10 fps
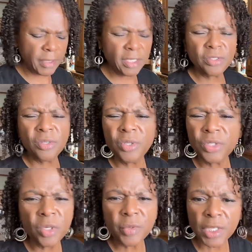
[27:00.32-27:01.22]
I mean, you
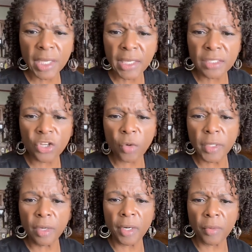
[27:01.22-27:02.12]
do what you can, start
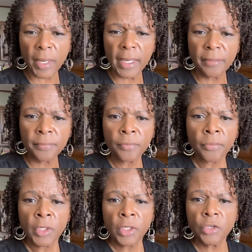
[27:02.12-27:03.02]
where you are, right?
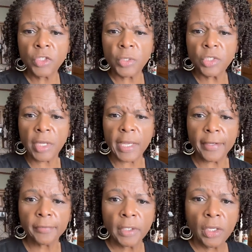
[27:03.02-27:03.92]
Use what you
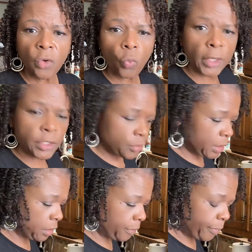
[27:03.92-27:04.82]
have. Where did you
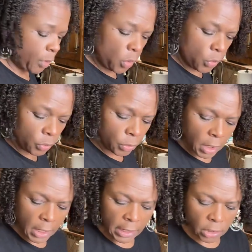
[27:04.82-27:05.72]
get the bowl?
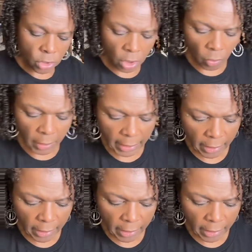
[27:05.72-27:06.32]
You know what?